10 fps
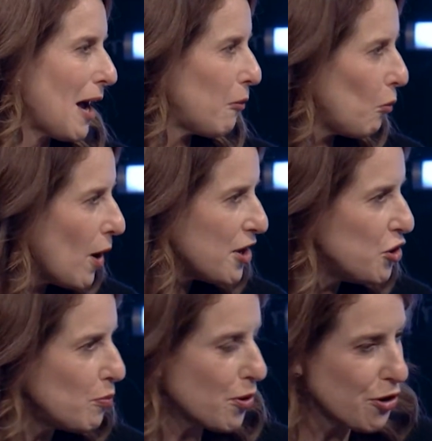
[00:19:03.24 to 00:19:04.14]
what
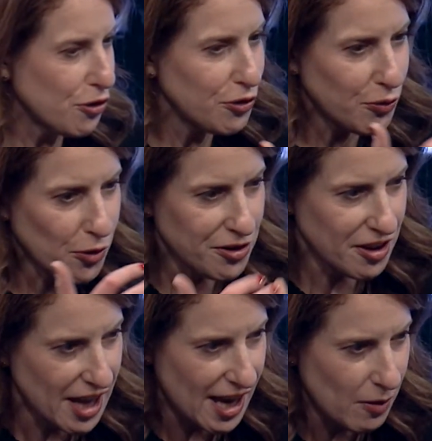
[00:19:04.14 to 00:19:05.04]
you produce for
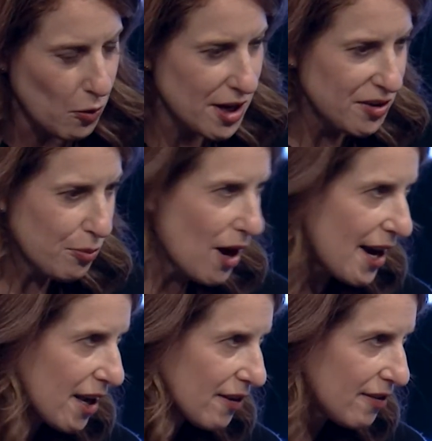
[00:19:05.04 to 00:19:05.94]
today? What is
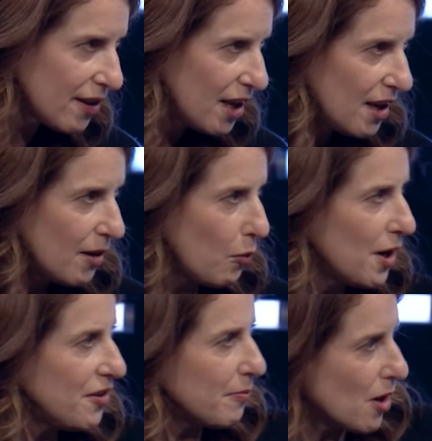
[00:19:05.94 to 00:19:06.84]
product?
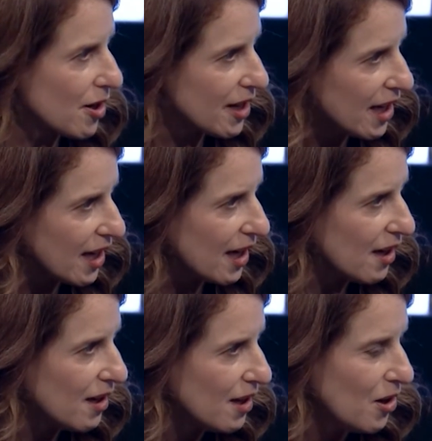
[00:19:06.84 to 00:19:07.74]
What is
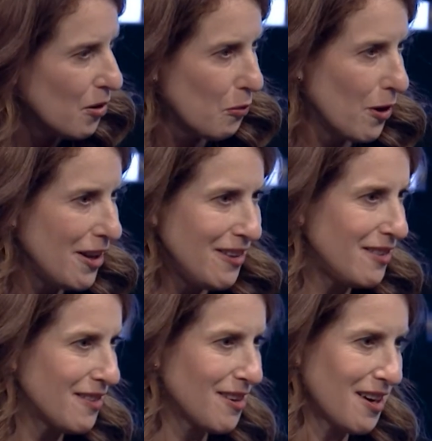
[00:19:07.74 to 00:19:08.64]
marketing? What
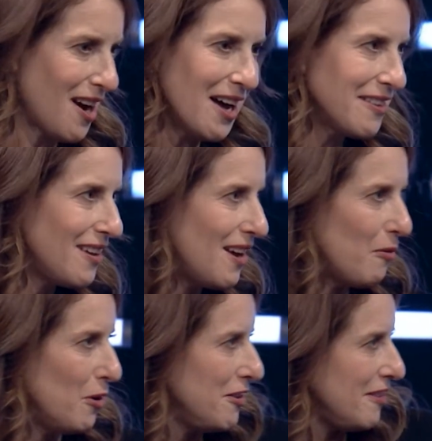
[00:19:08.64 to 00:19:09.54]
is
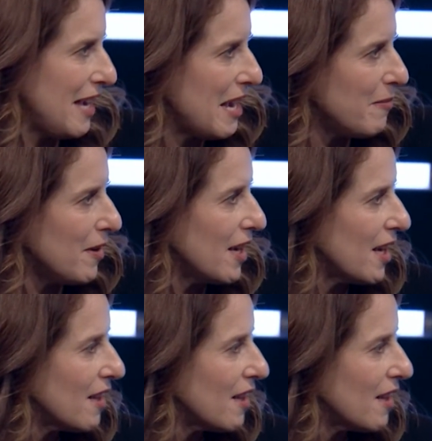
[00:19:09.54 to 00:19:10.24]
content? What is gaming?